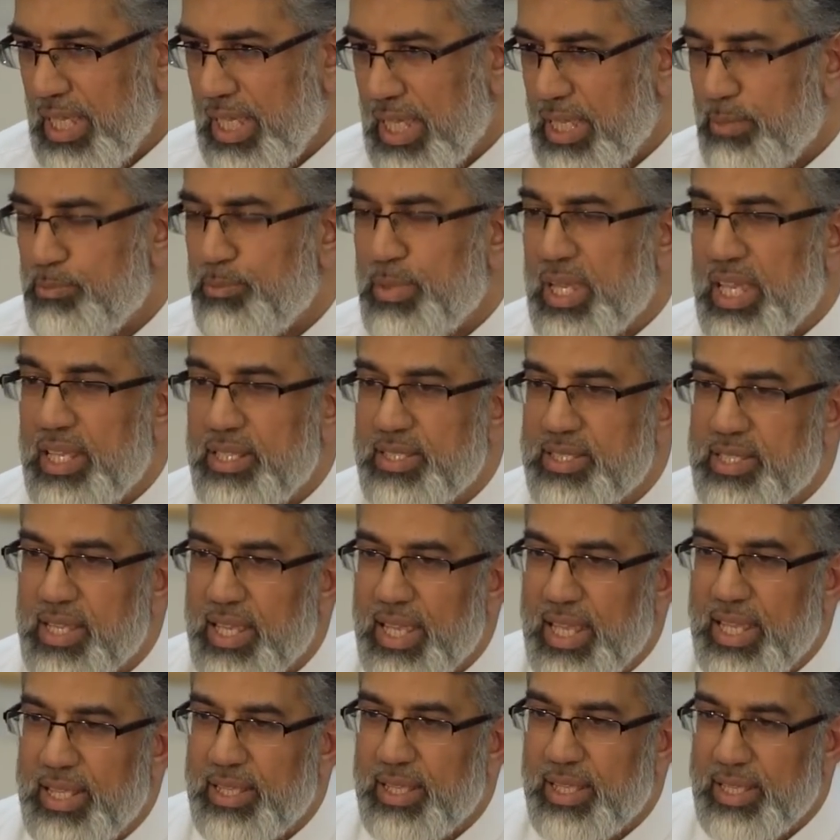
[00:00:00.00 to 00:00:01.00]
It means
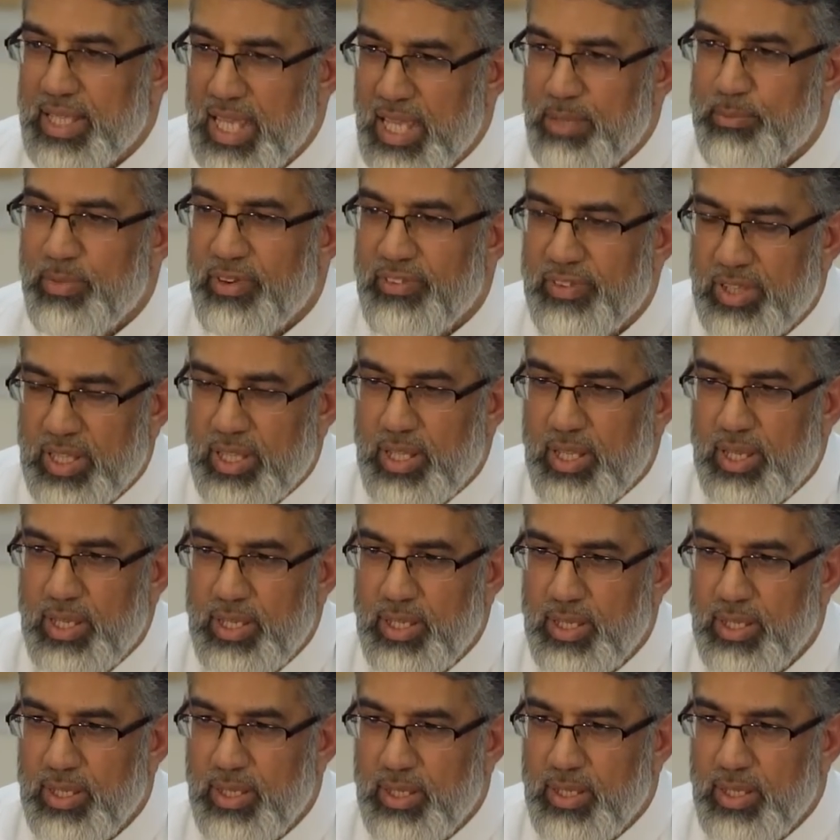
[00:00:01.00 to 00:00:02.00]
in the name of
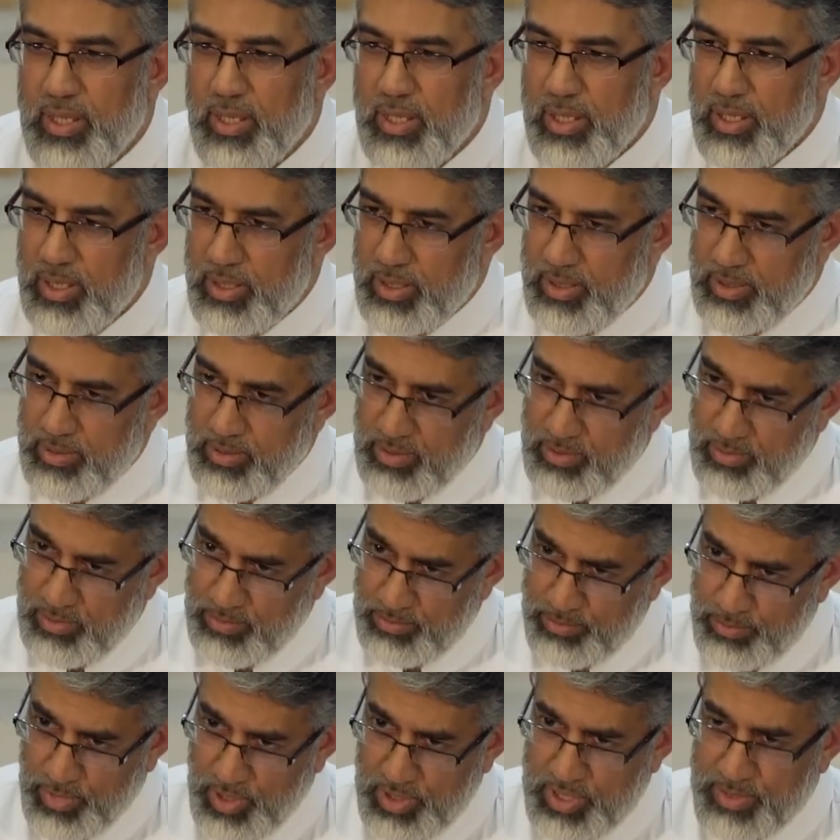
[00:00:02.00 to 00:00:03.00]
Allah,
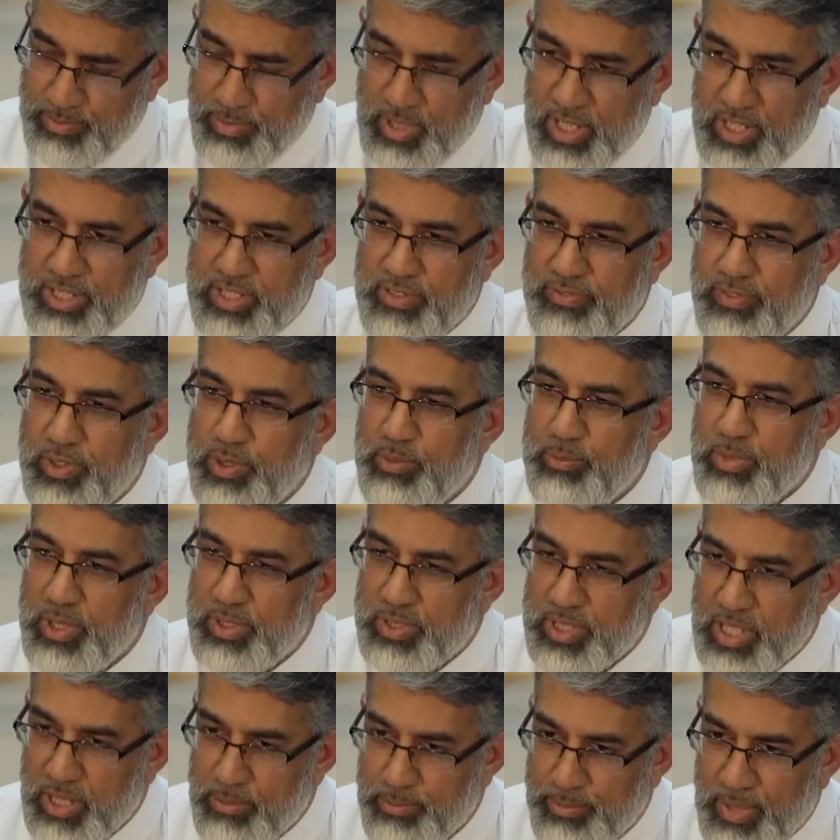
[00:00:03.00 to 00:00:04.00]
most merciful,
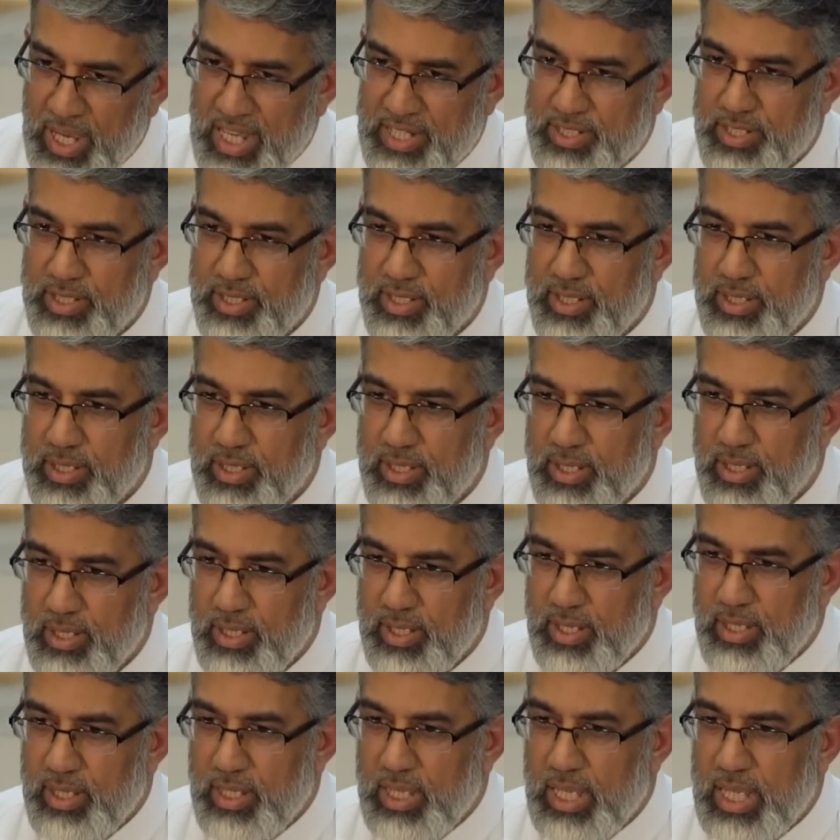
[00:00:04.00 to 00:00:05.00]
most compassionate.
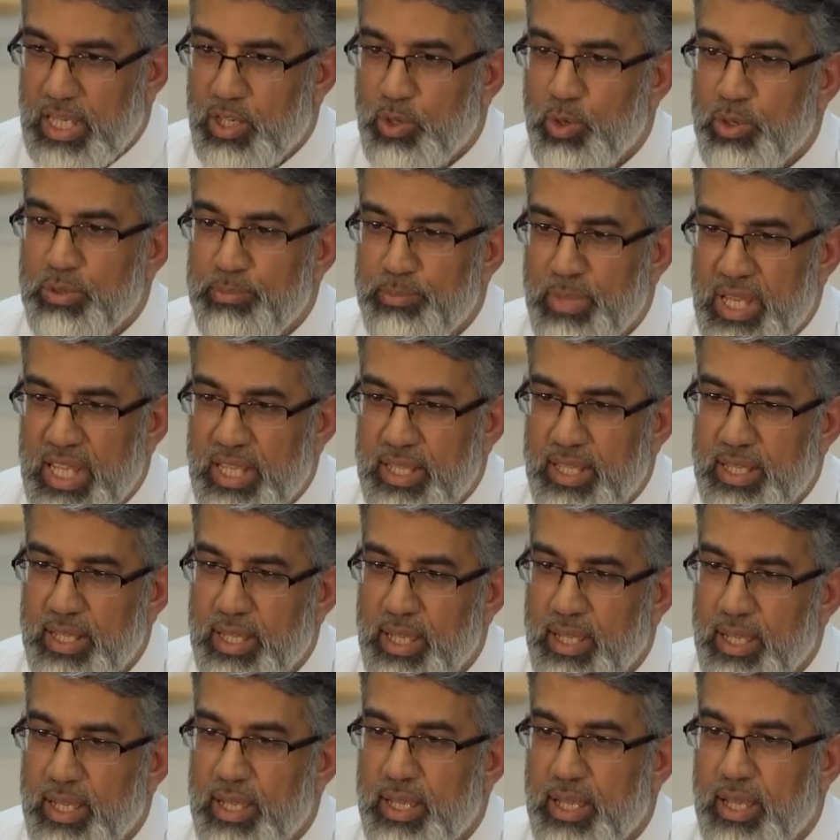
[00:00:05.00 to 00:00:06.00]
It could mean
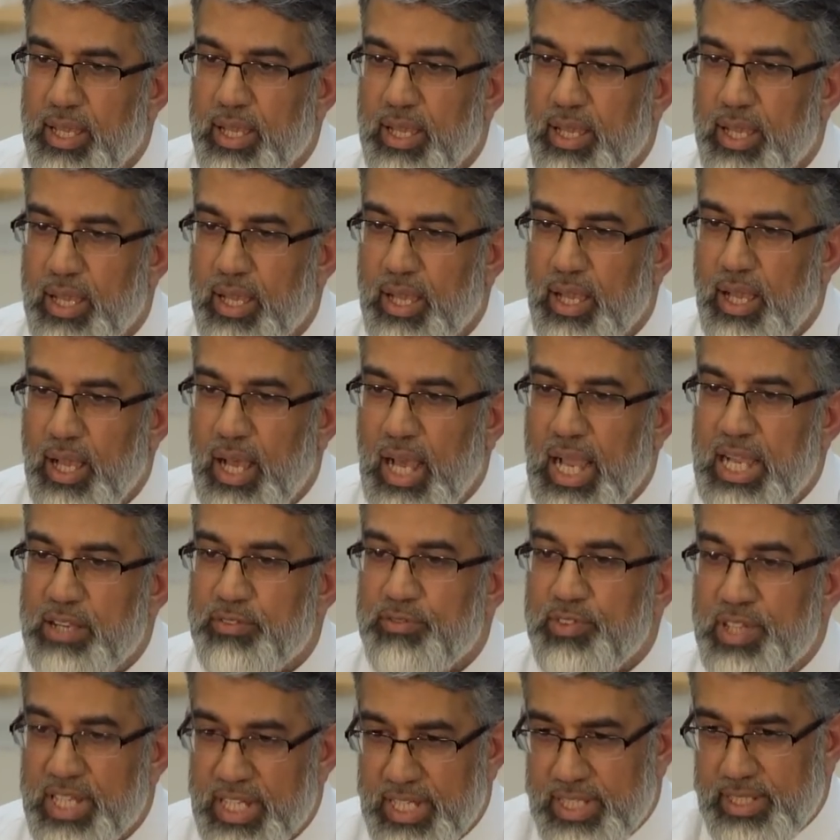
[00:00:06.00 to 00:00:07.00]
I
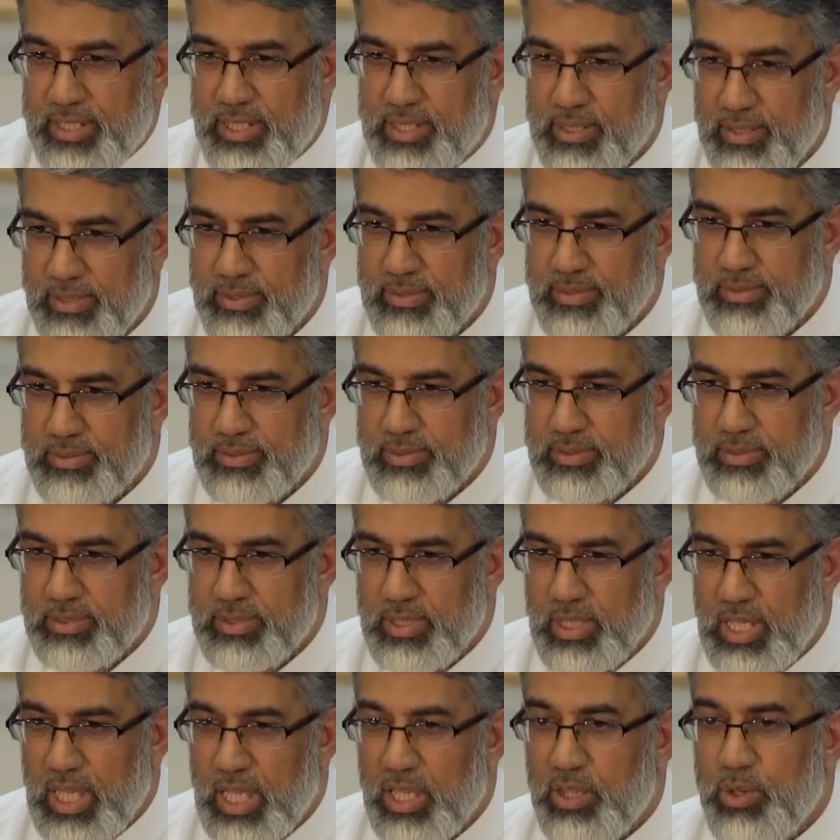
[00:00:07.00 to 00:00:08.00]
read.
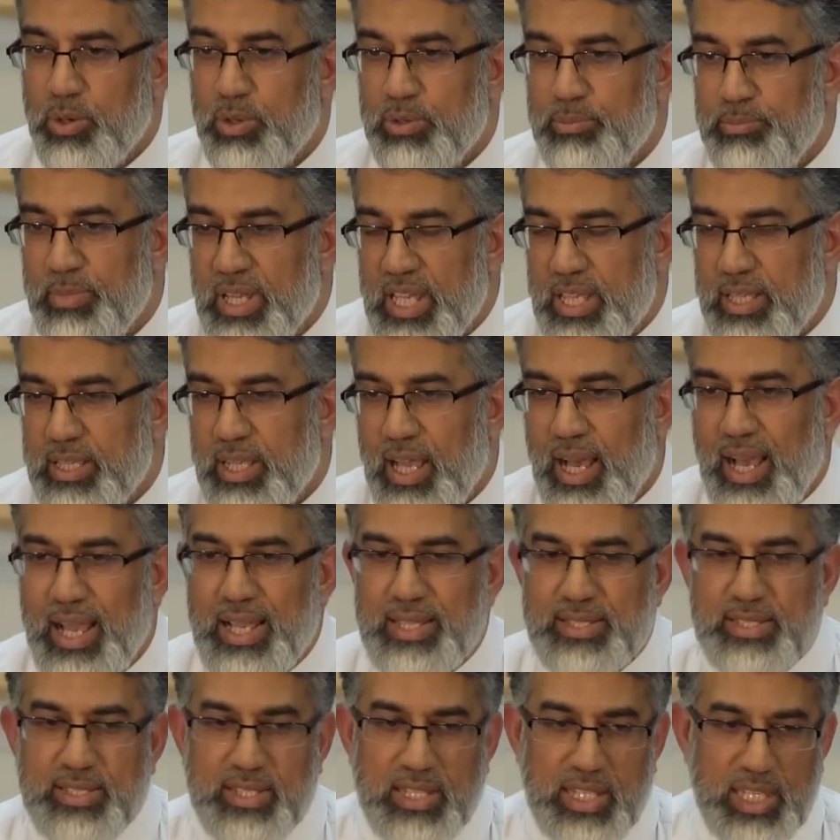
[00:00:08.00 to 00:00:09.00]
It could mean I
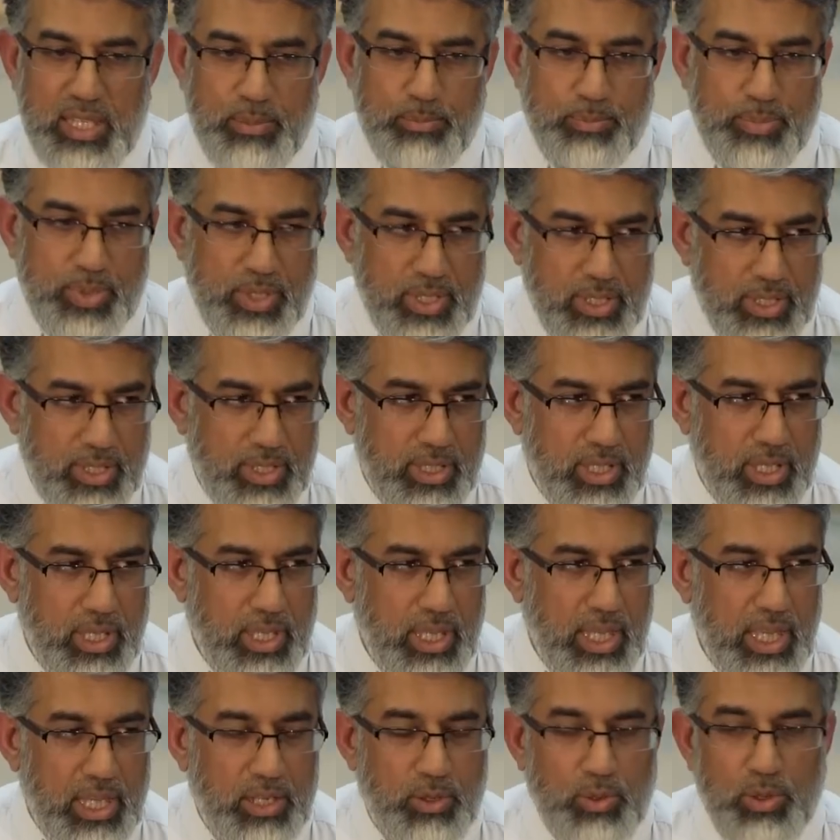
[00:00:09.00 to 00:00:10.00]
sleep.
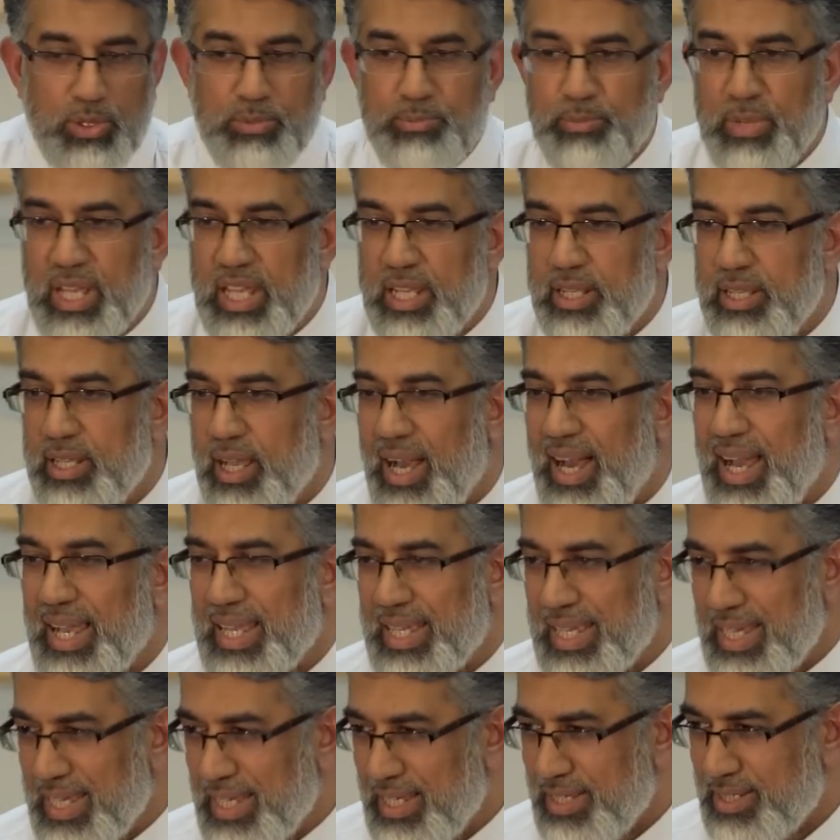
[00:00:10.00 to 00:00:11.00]
It could mean
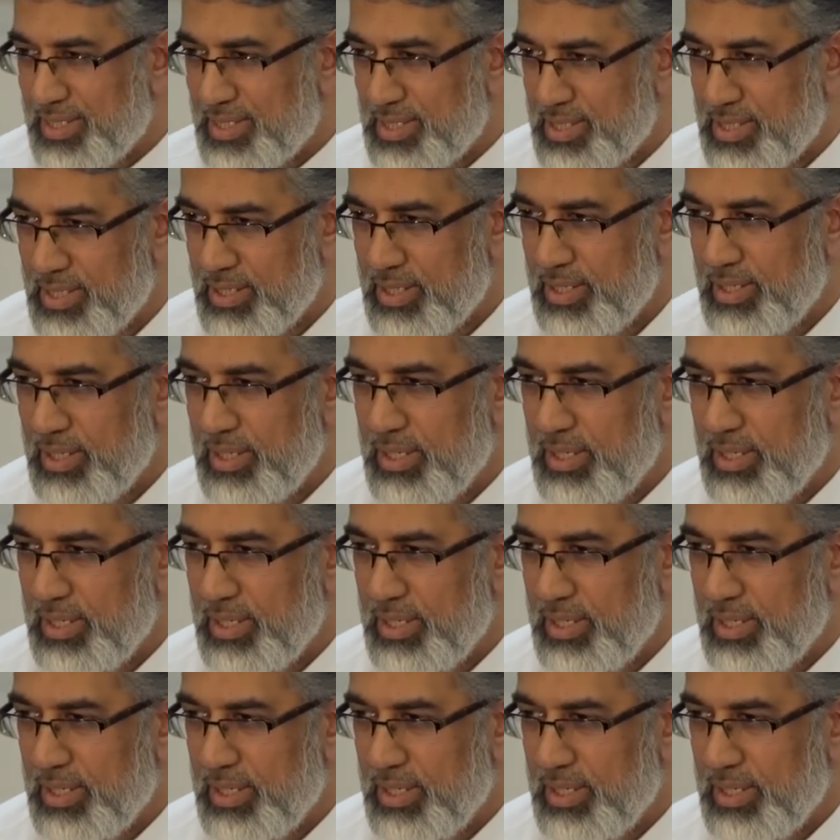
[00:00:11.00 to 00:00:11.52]
I eat.